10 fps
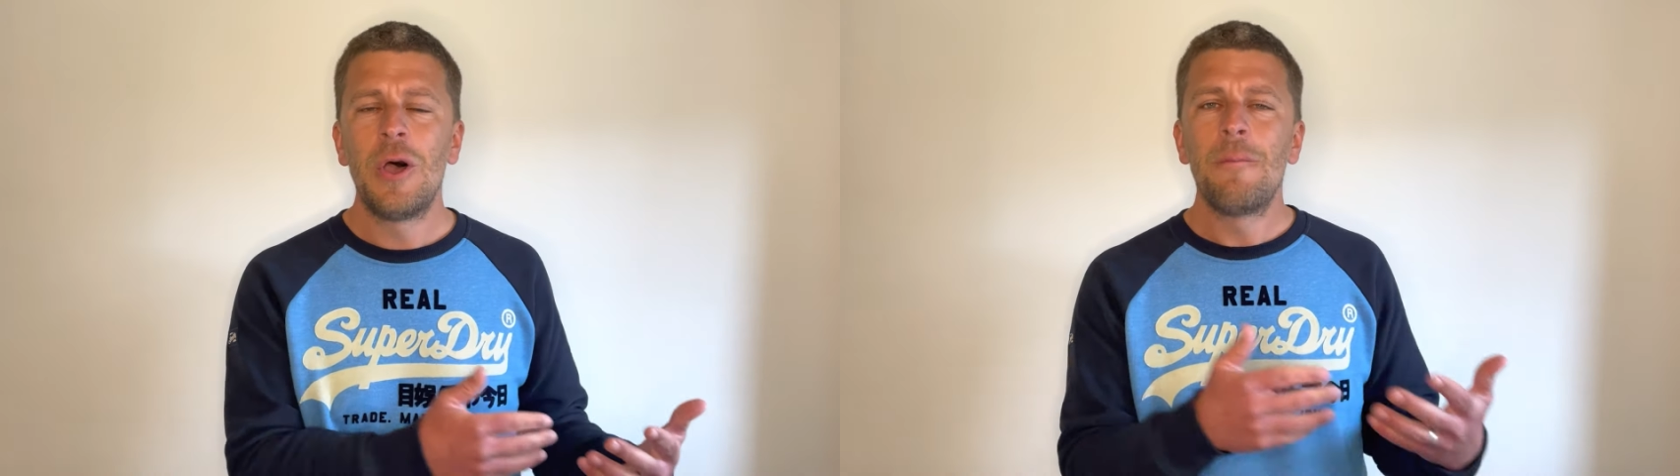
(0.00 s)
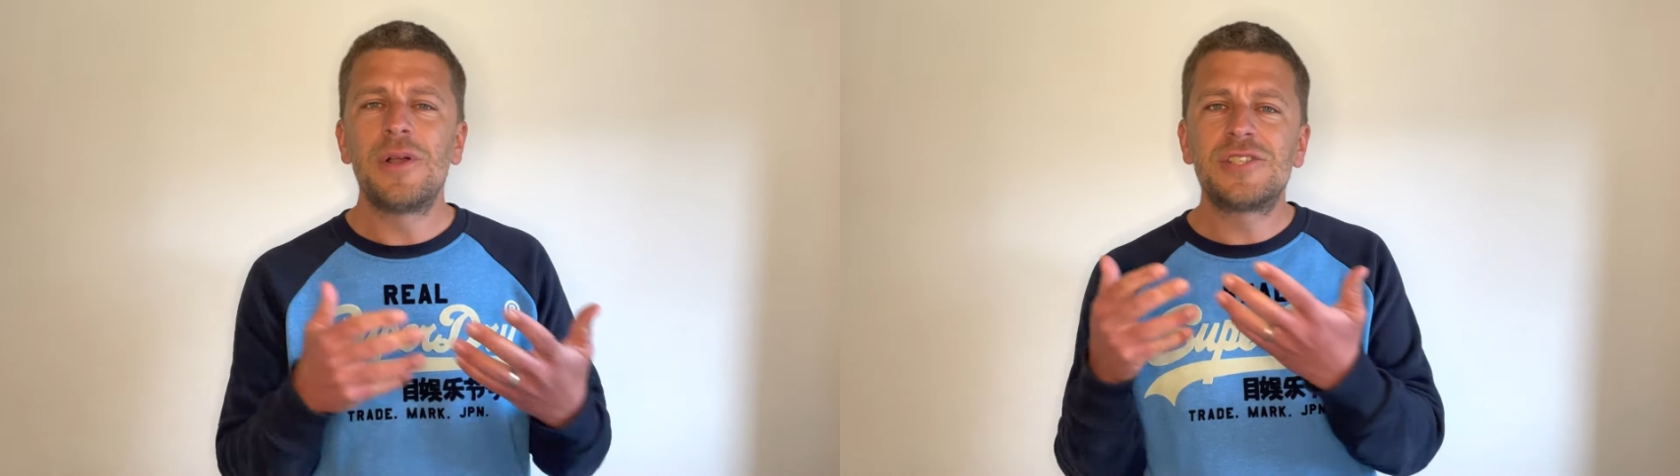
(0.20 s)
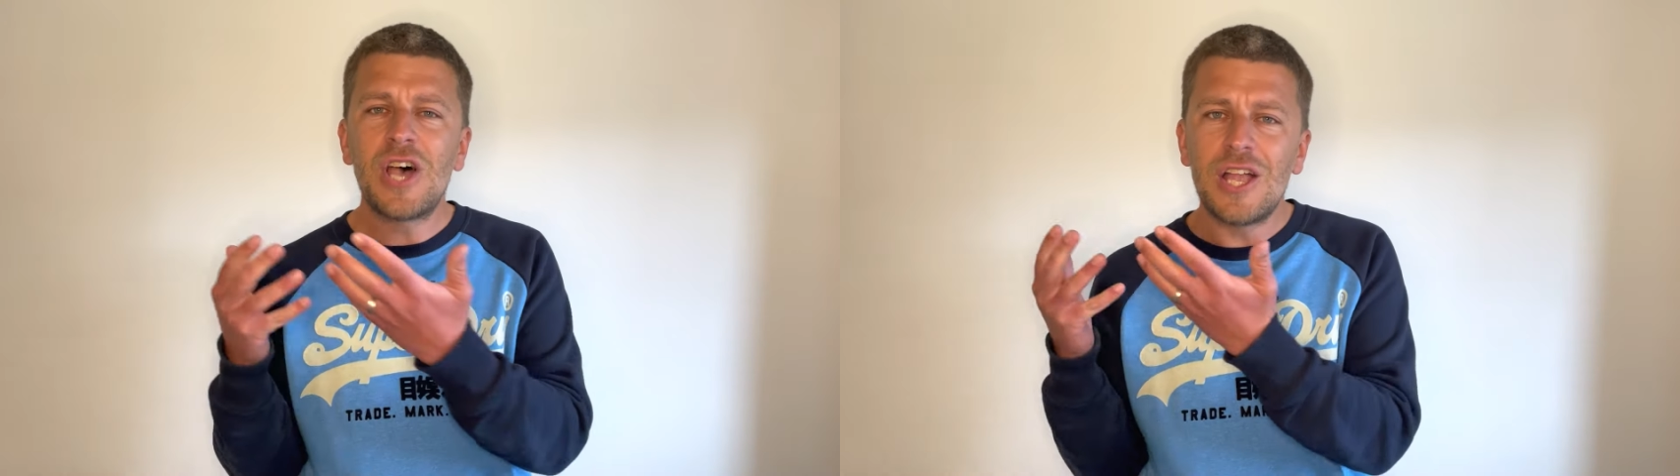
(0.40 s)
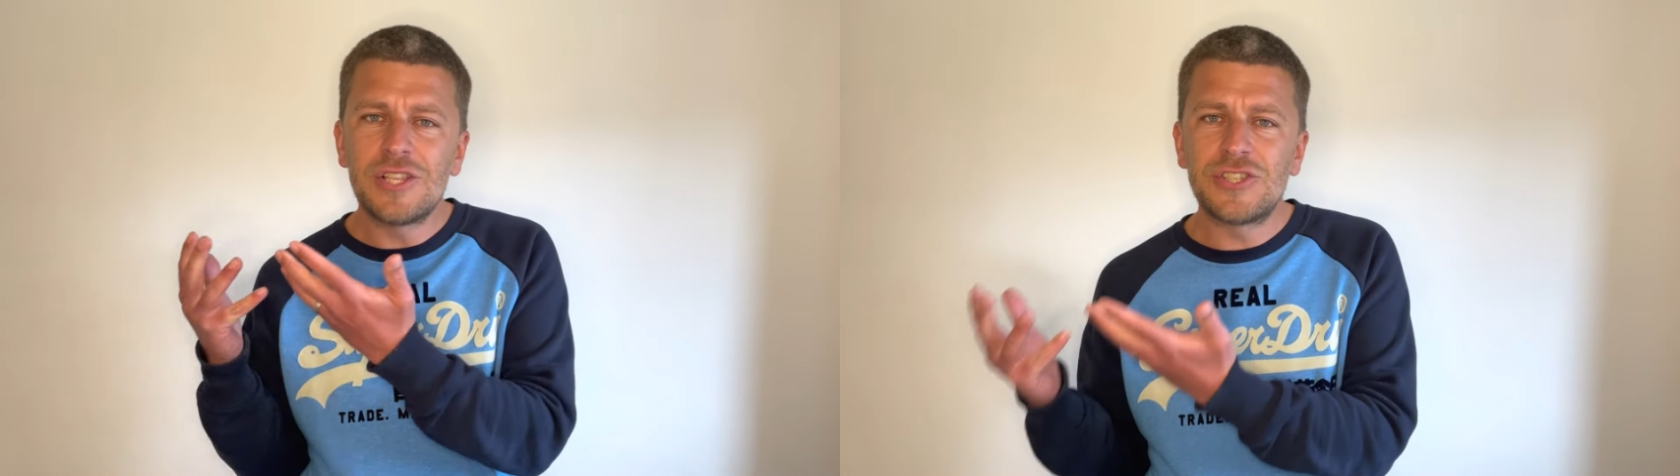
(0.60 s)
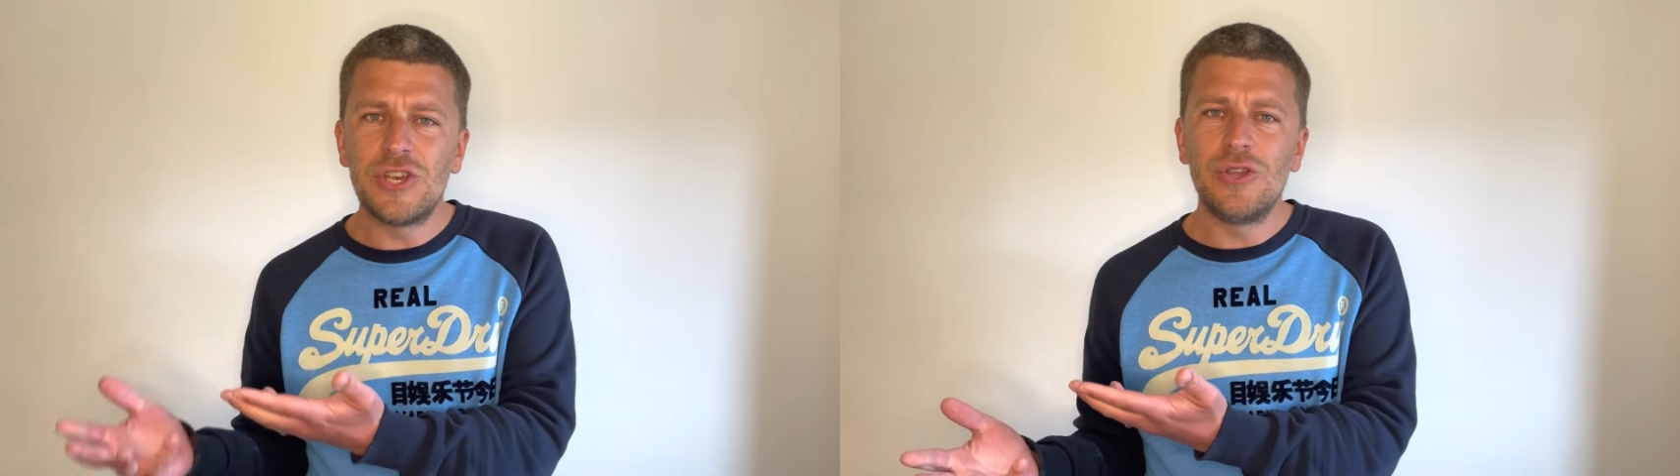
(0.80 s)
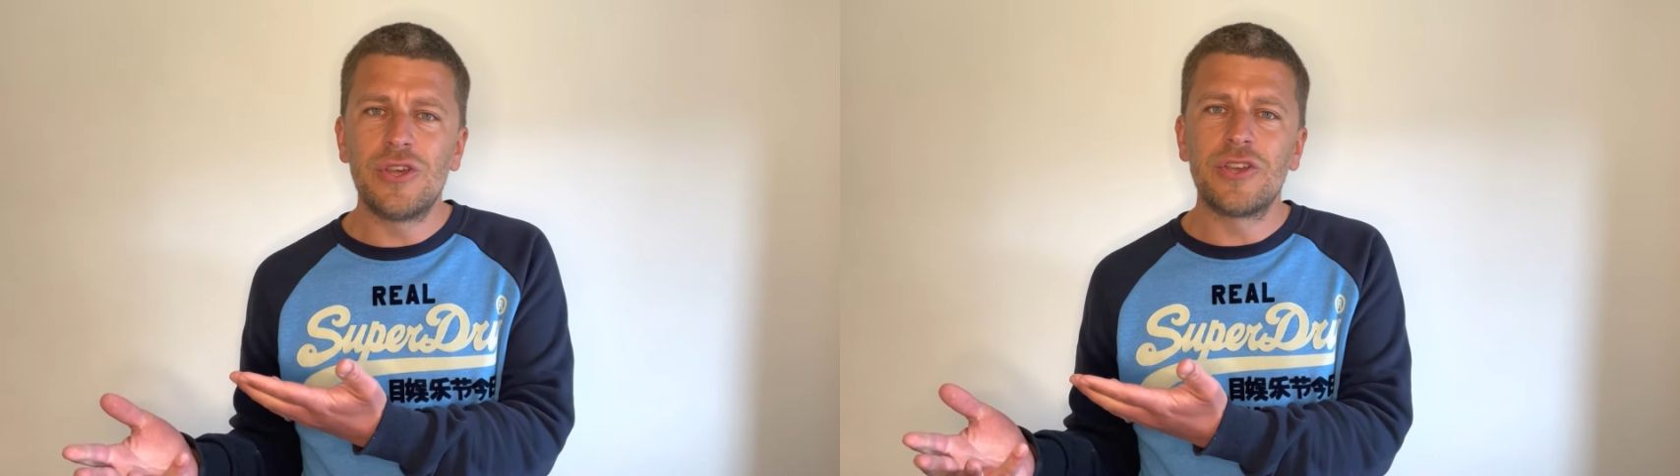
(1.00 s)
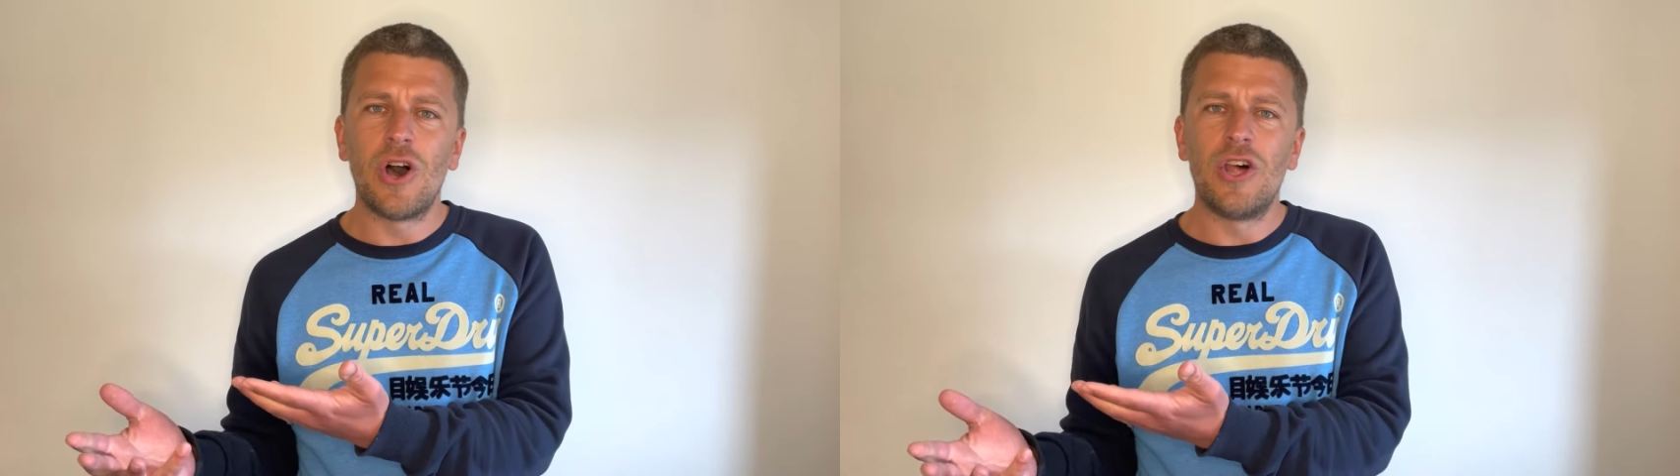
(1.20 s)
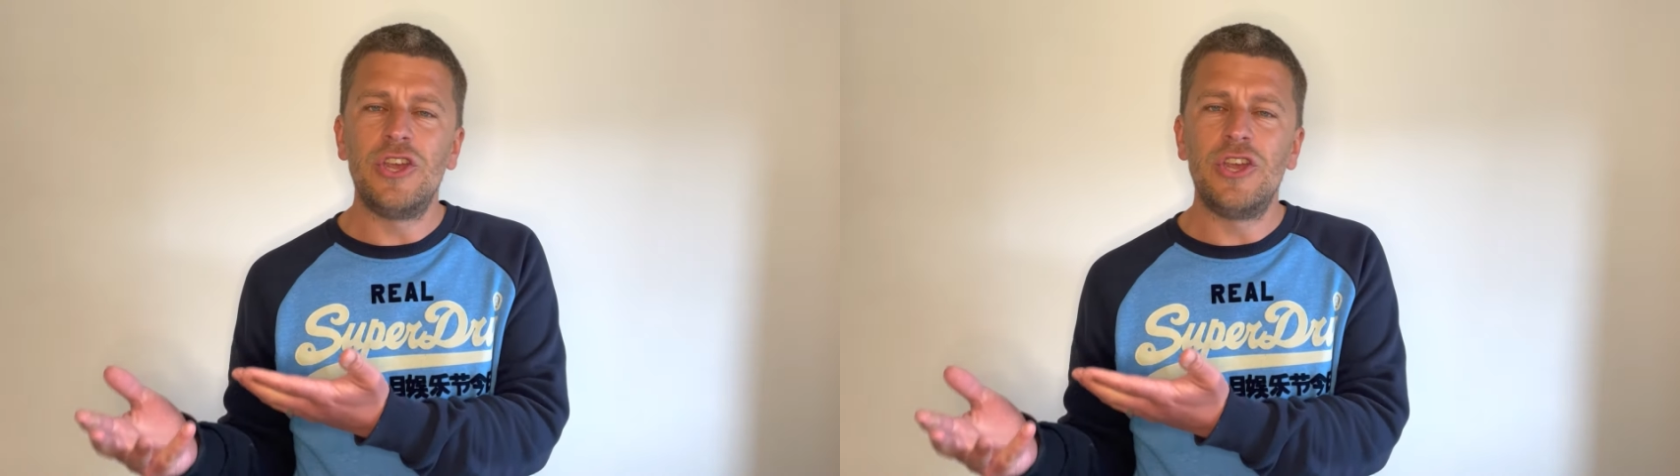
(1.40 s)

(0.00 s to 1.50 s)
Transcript: but turn to the God